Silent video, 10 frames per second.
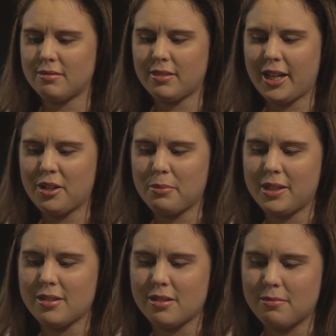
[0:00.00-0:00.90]
I don't mean
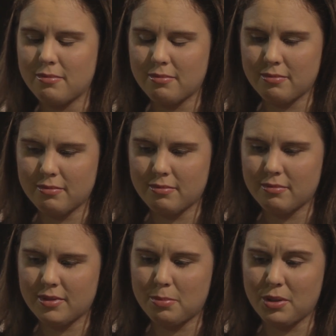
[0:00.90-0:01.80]
to
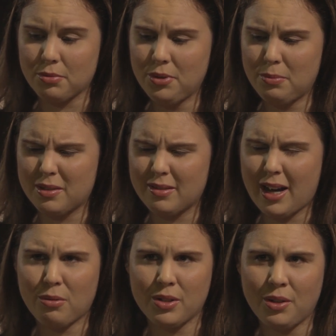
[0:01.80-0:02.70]
be rude, but
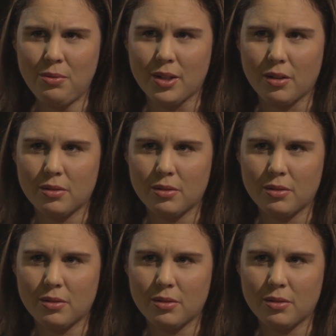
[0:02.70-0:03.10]
how would you know?